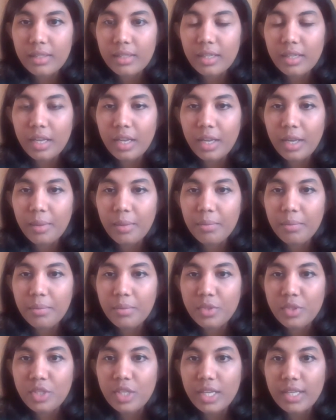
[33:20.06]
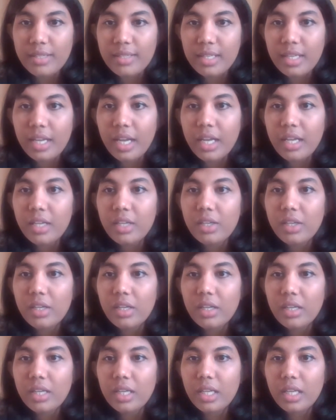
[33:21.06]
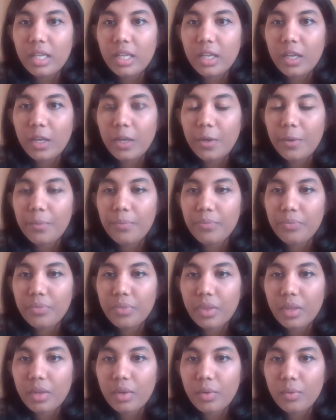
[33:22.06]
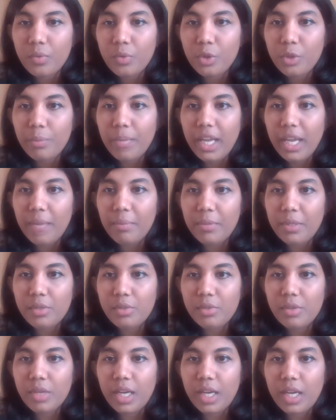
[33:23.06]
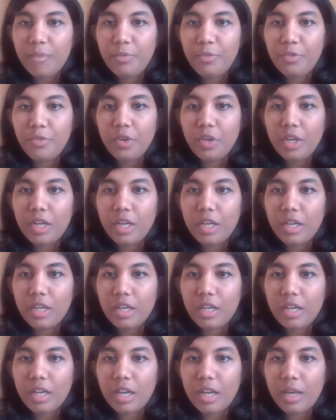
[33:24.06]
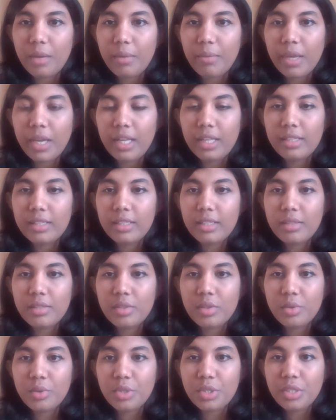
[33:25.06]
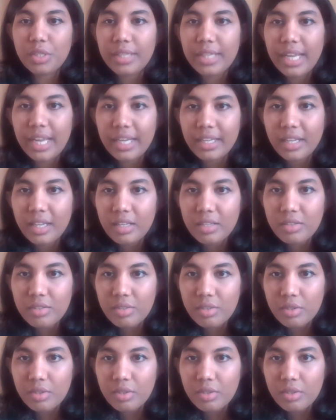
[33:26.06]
Jessica here would be able to help for health and social data.